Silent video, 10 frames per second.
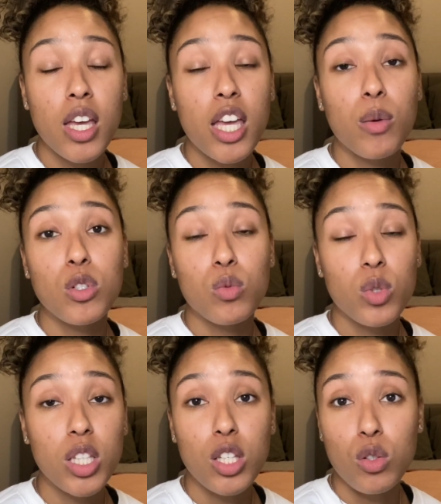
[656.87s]
It was
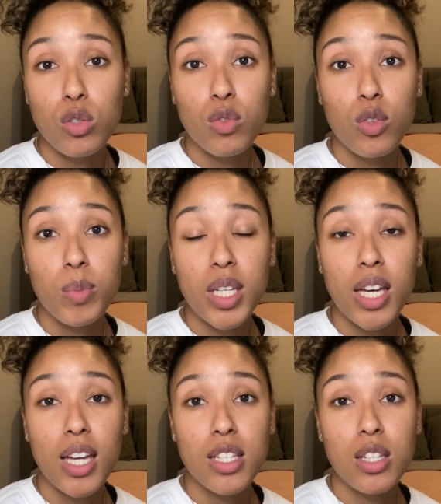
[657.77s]
really useful
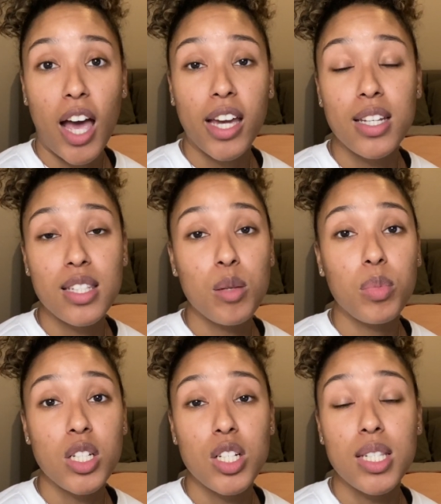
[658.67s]
because I could
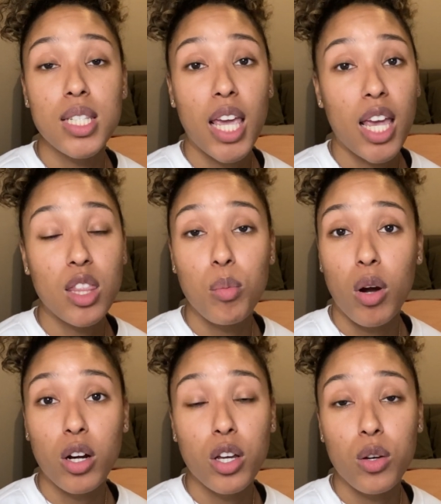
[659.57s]
simply just scan the
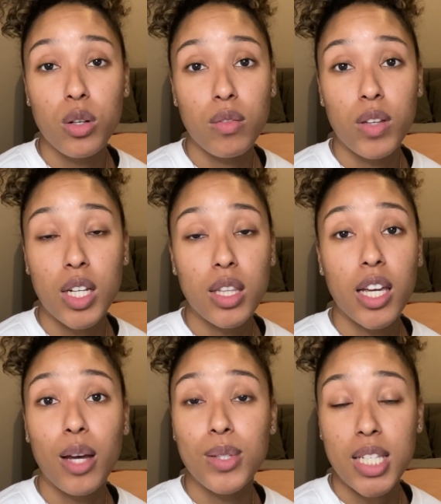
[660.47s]
barcode of
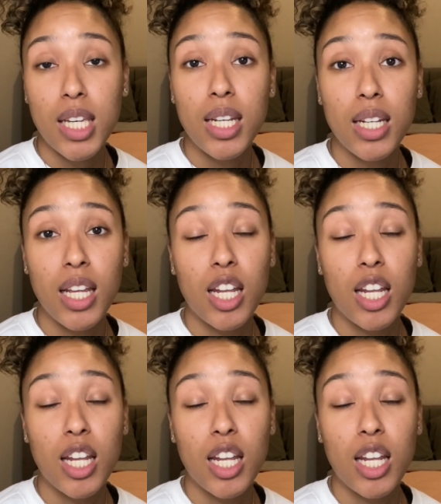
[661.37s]
anything I was eating and it